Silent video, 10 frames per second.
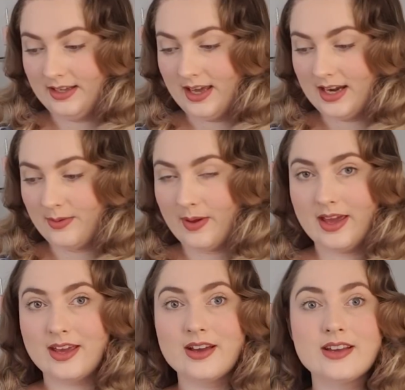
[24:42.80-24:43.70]
Anyway,
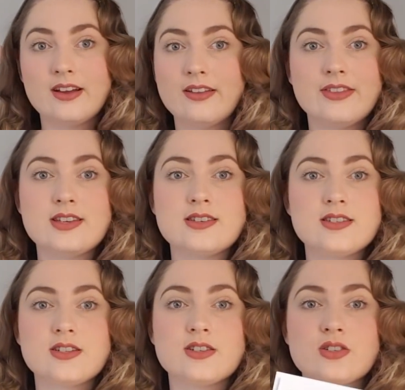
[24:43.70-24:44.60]
this is
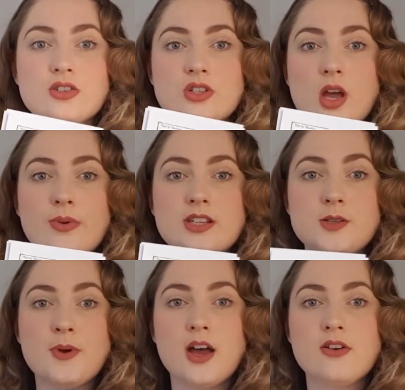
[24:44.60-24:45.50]
just so
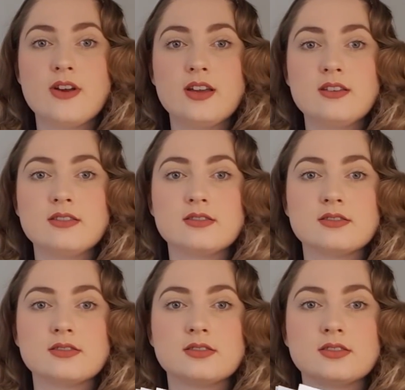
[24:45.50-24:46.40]
inspiring.
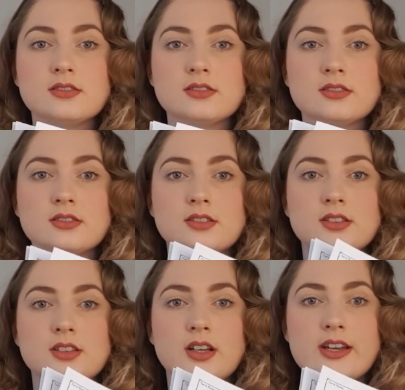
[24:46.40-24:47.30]

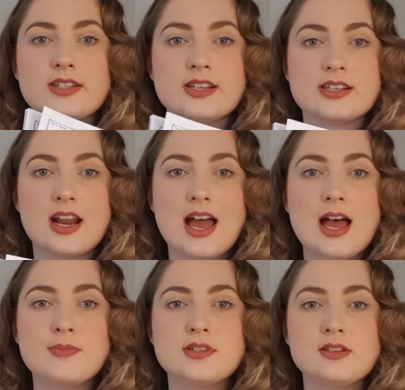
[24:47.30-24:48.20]
It is an
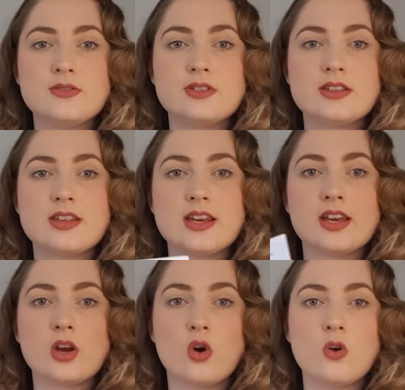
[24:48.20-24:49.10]
absolute
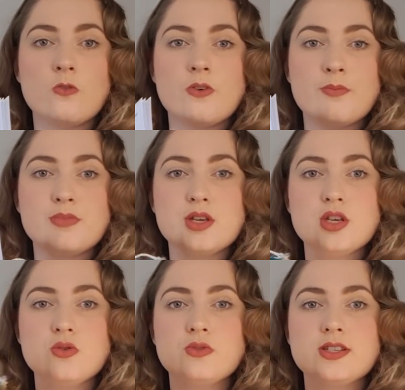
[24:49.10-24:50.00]
thing of
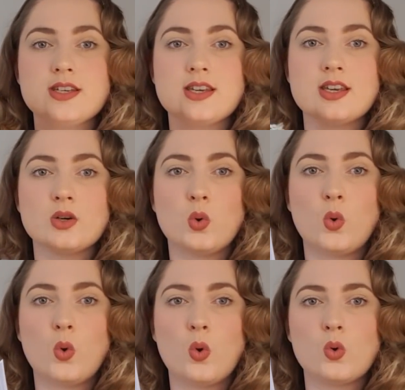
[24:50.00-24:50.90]
beauty.
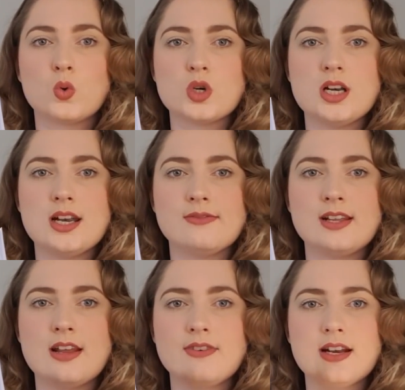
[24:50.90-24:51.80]
Oh,
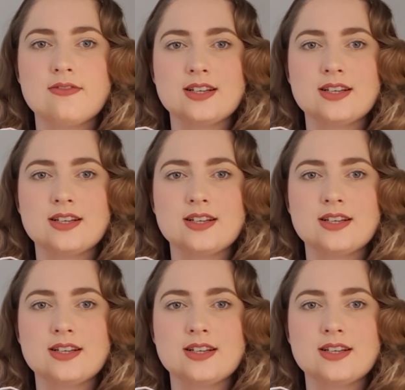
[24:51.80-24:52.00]
lovely, lovely,